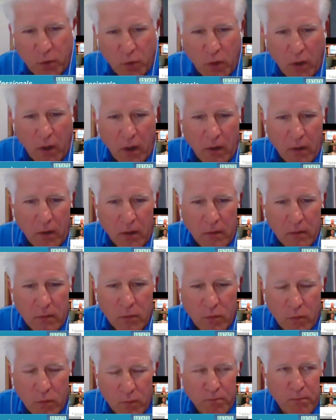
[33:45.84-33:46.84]
to,
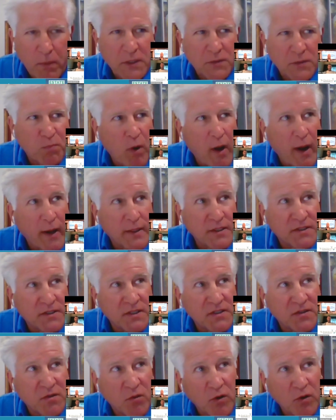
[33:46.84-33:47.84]
best
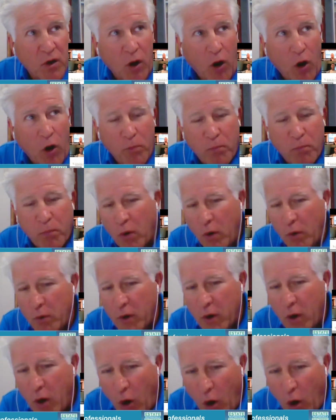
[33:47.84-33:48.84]
practices on call
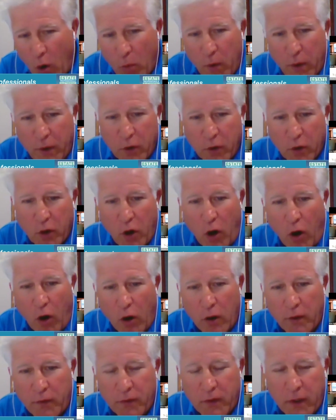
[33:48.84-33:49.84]
protocol. When you're
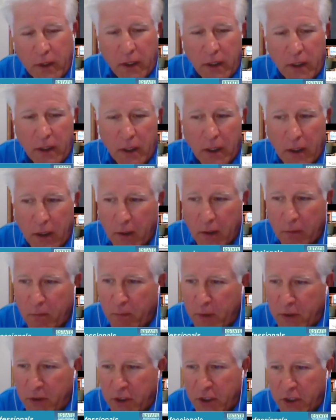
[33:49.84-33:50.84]
calling the,
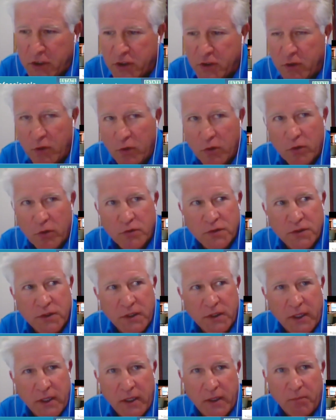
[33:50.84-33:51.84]
petitioners,
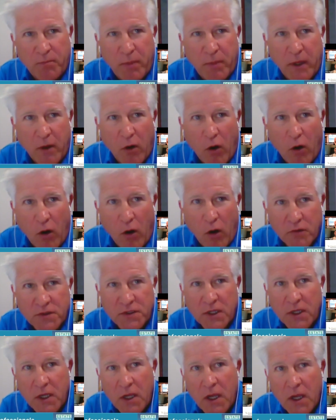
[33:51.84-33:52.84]
the
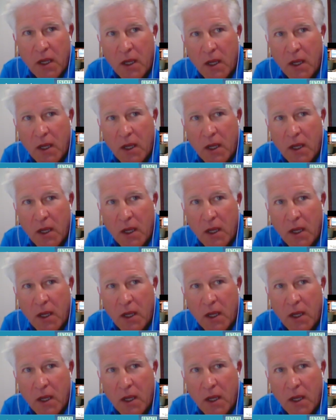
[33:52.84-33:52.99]
PRs,